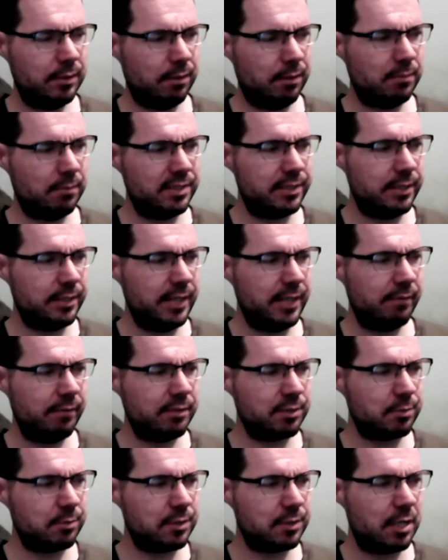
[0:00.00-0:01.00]
Mr.
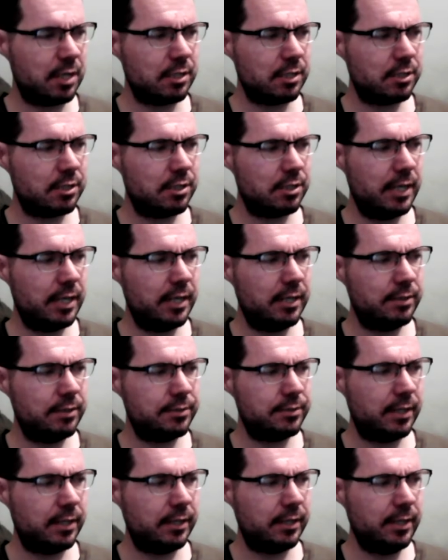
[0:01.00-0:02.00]
Davis was on
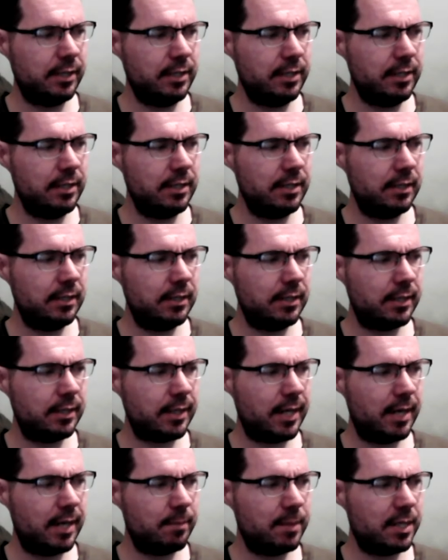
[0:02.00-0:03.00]
stage and he
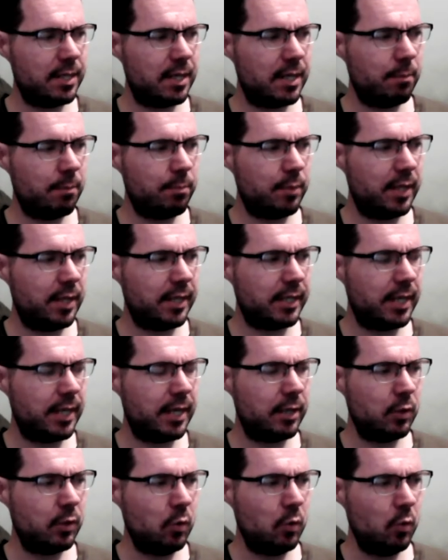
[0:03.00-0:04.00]
hammed it up like
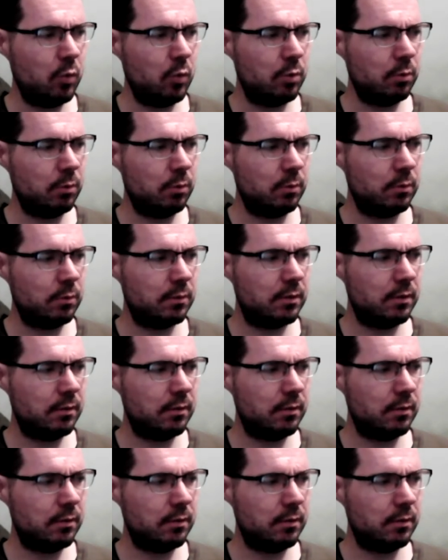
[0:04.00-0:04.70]
a cold